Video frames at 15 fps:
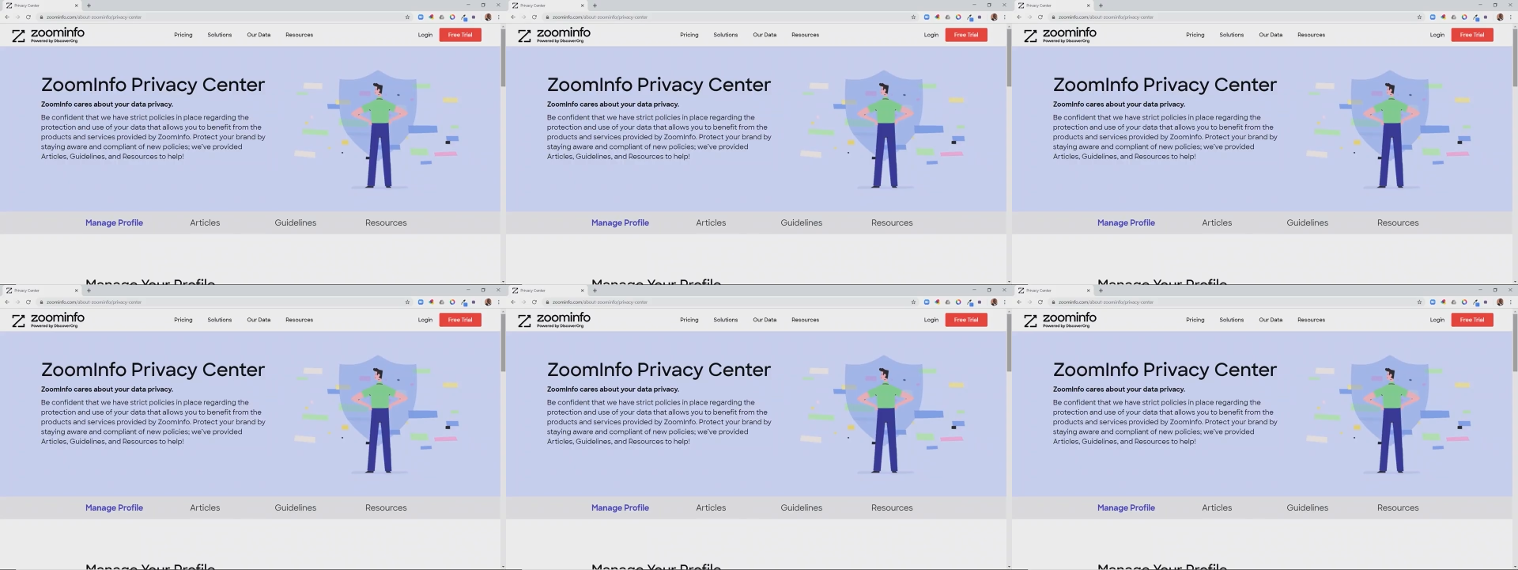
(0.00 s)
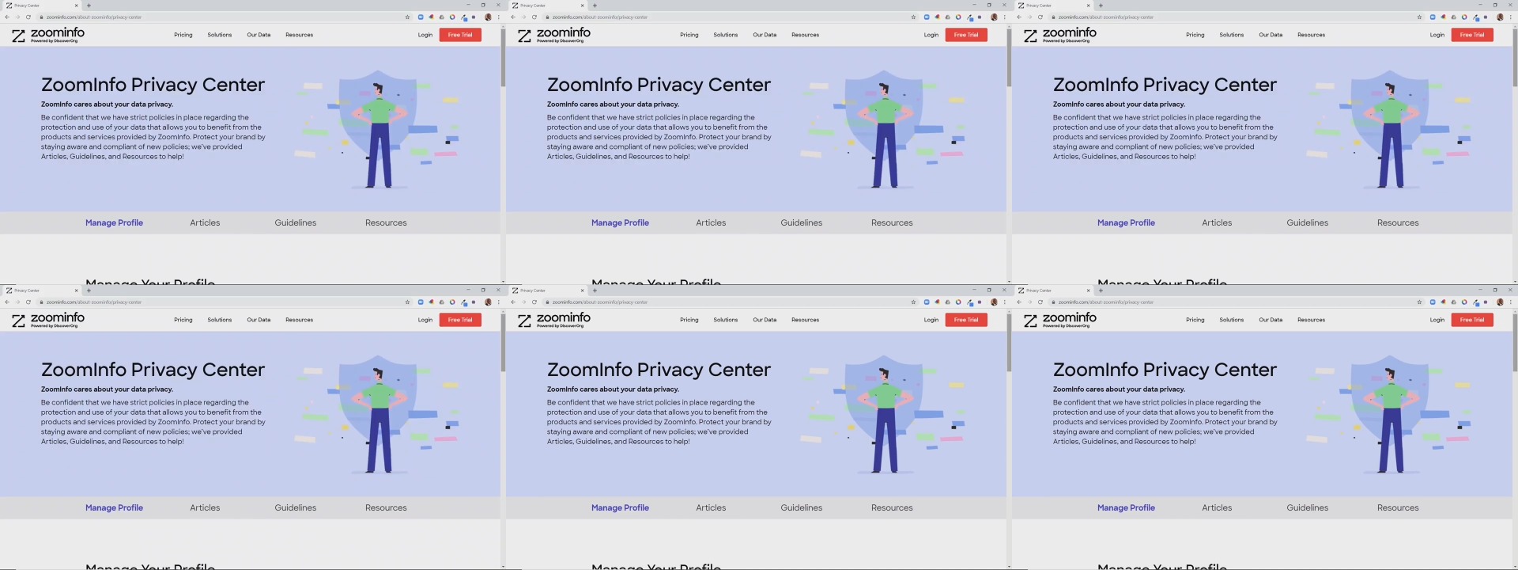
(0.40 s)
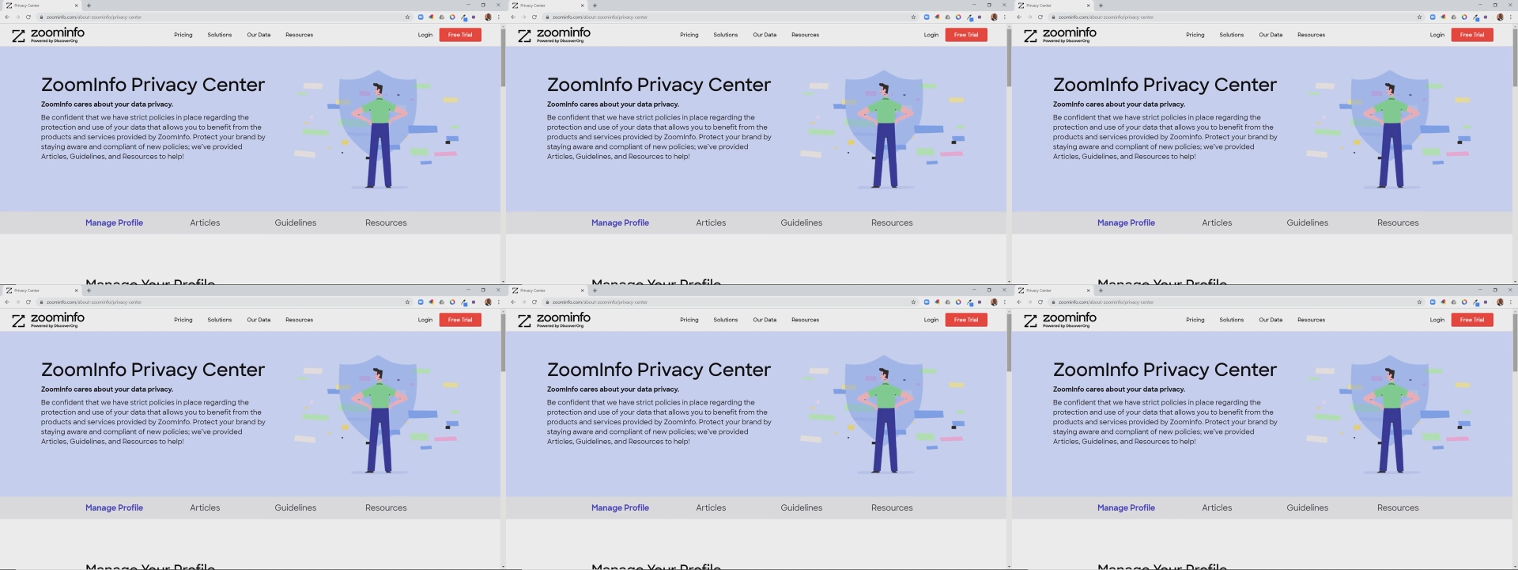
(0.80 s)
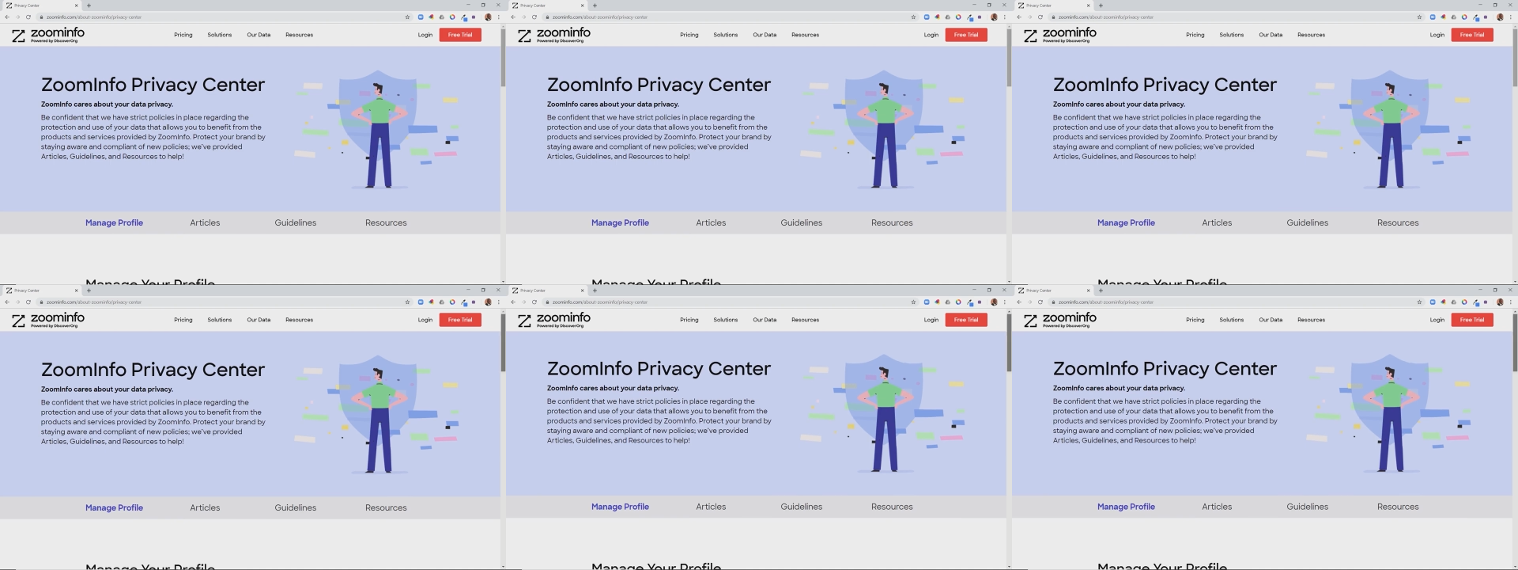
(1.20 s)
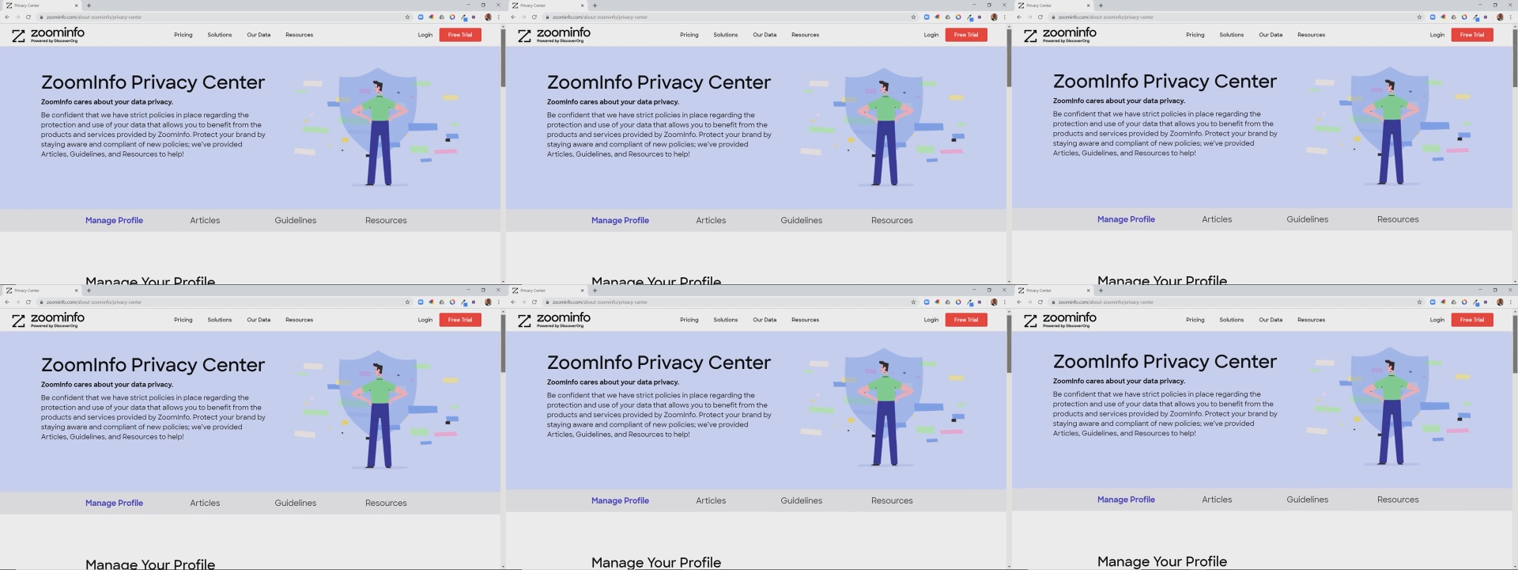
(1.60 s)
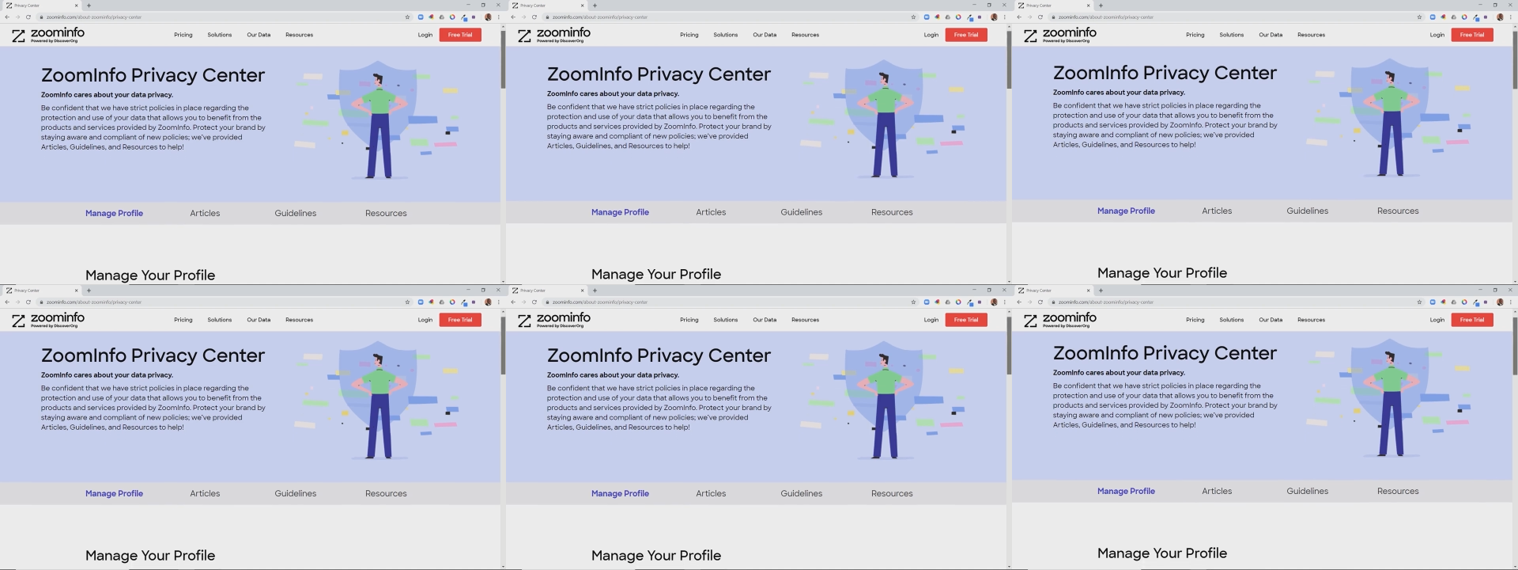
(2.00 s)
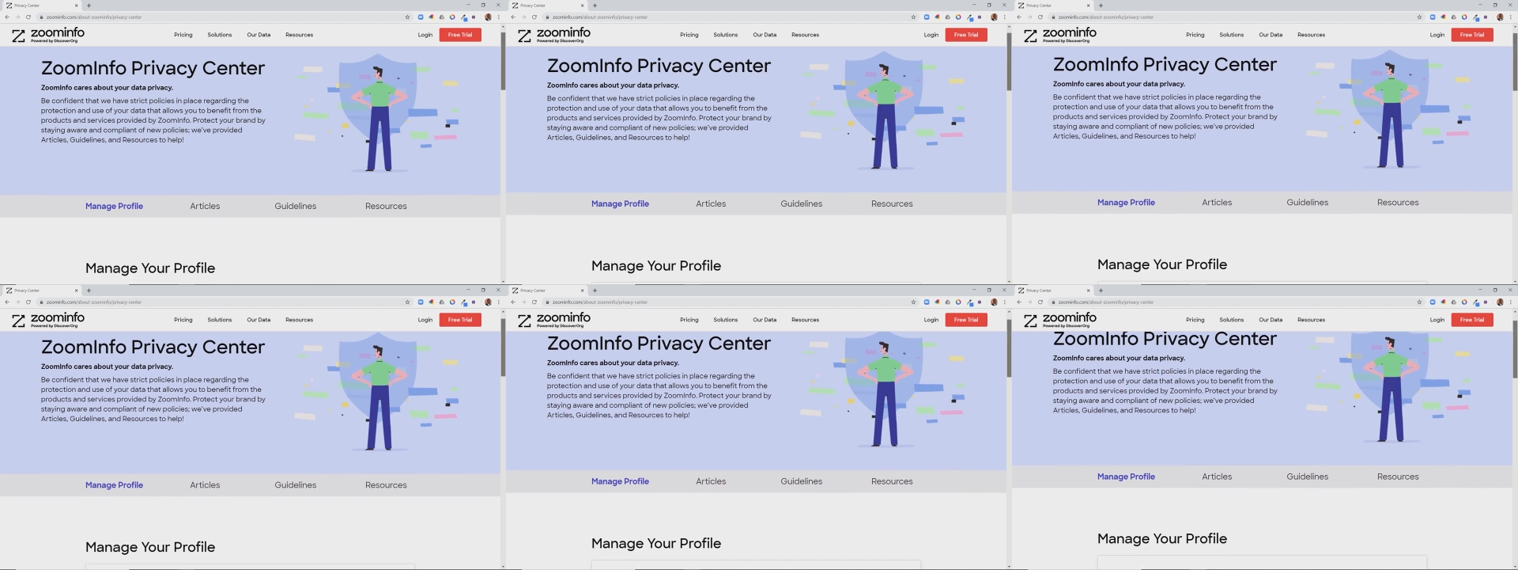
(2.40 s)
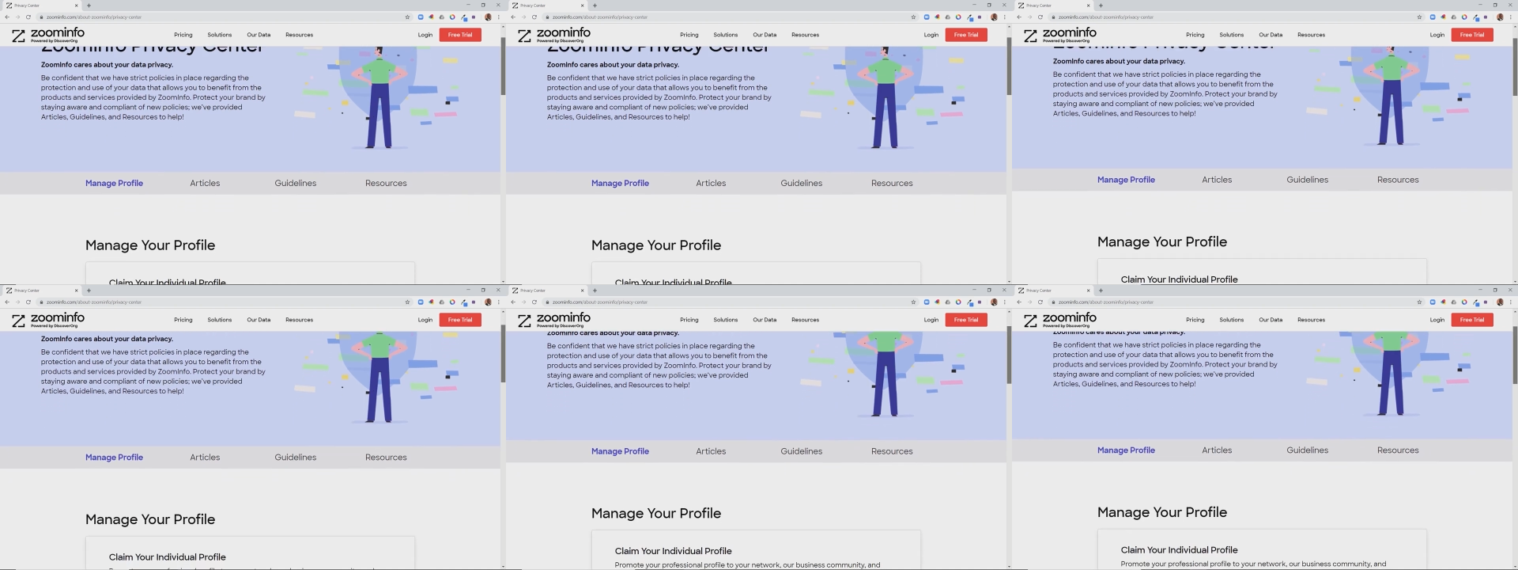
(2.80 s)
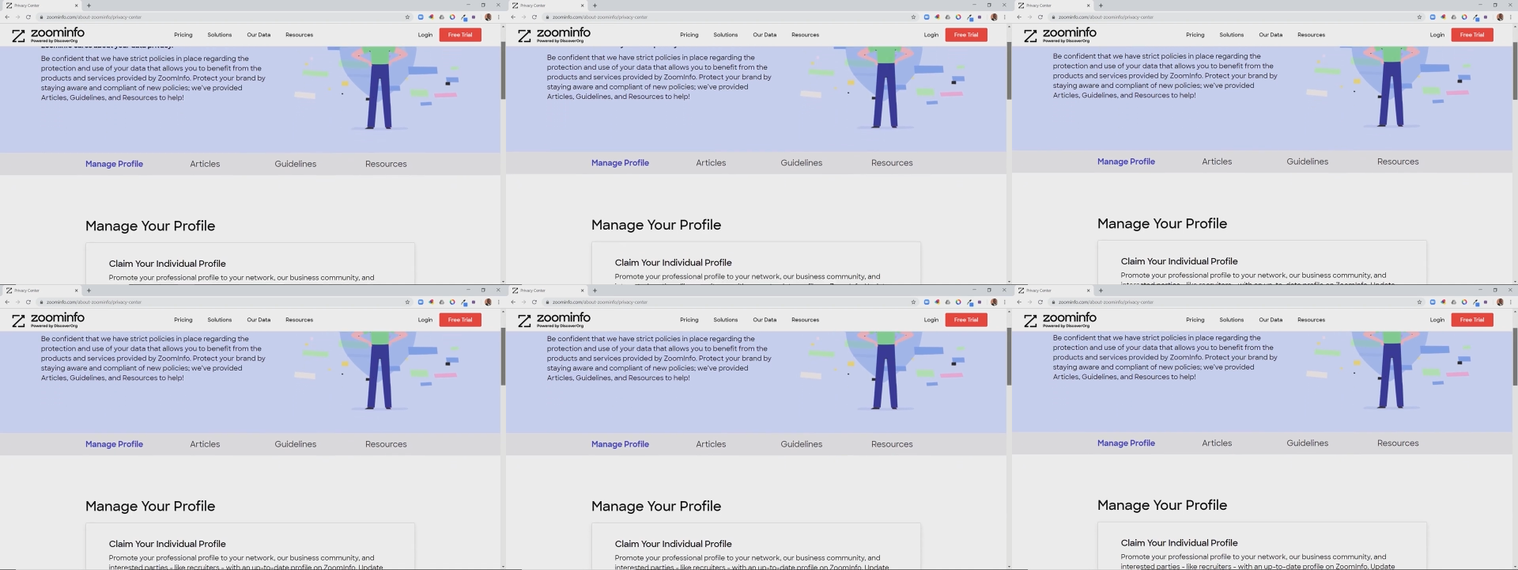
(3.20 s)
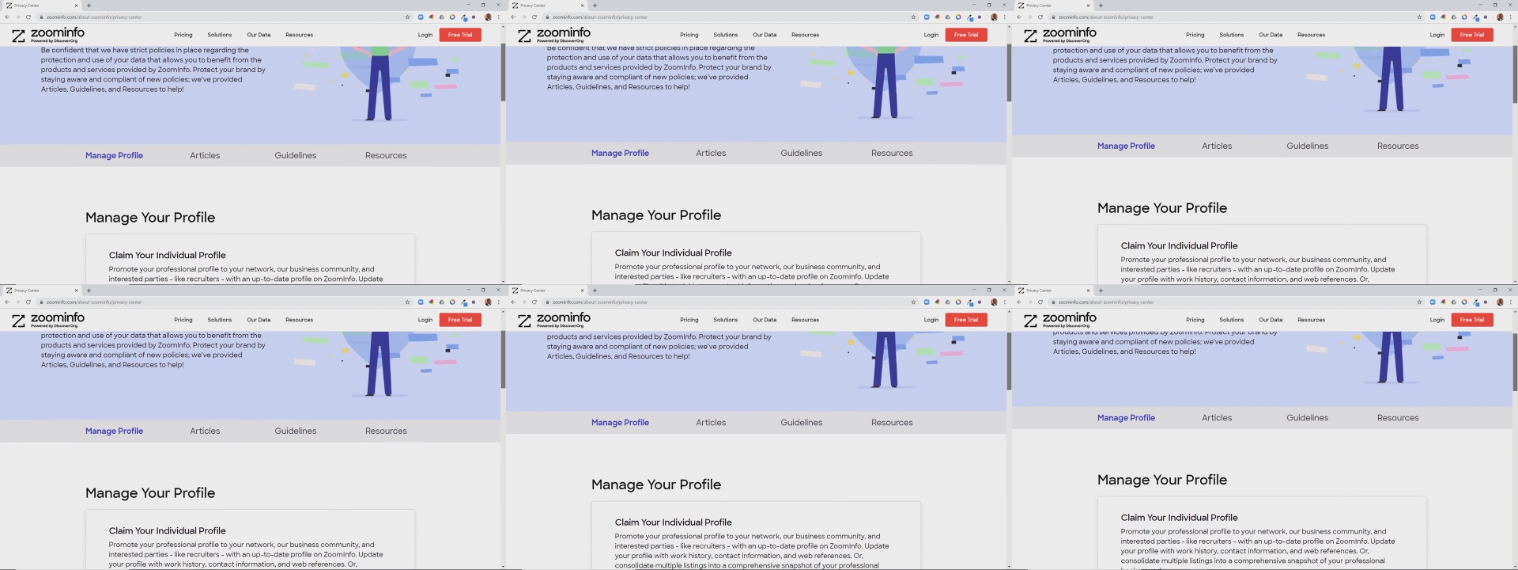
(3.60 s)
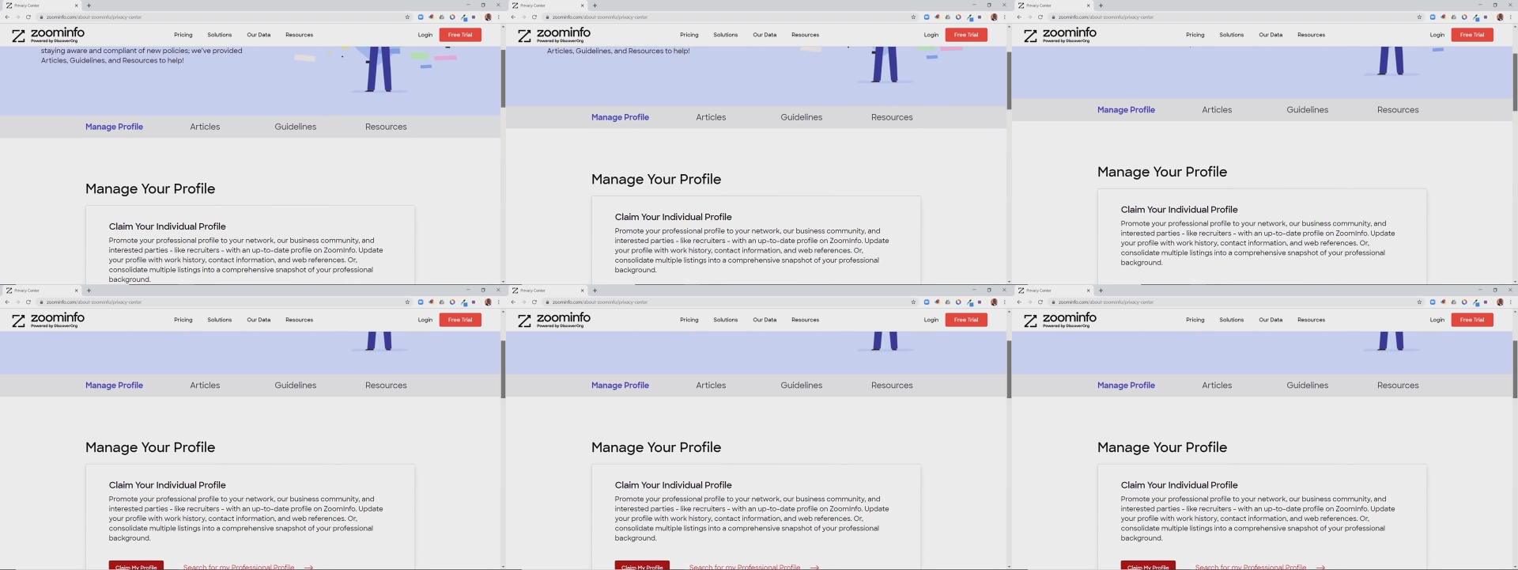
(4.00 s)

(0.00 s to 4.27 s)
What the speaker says: No face is visible, so there are no lips to read.